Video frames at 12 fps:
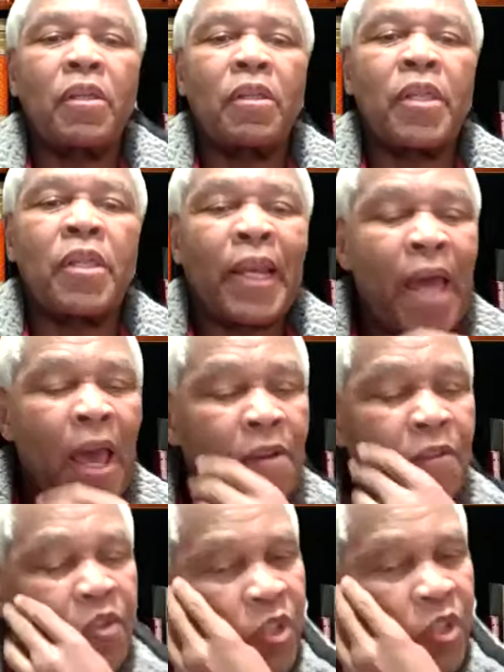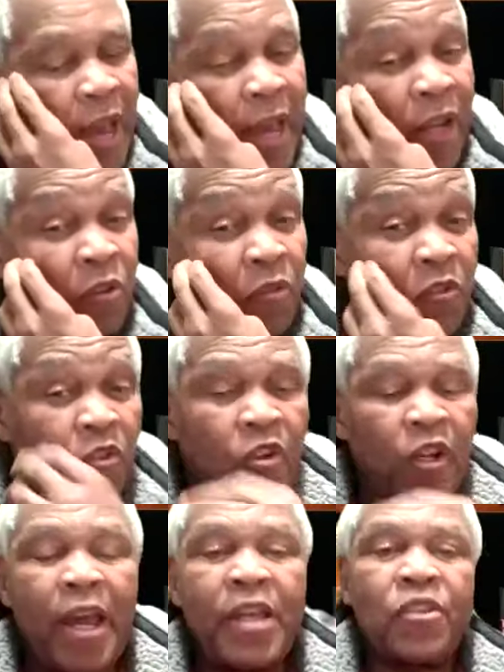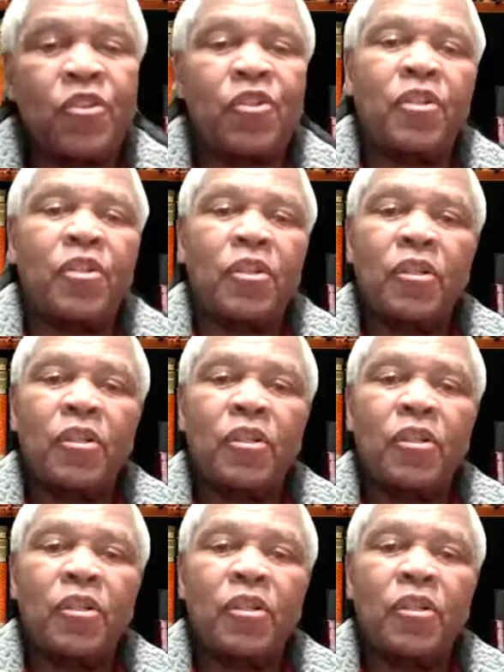the lifestyle of Christ,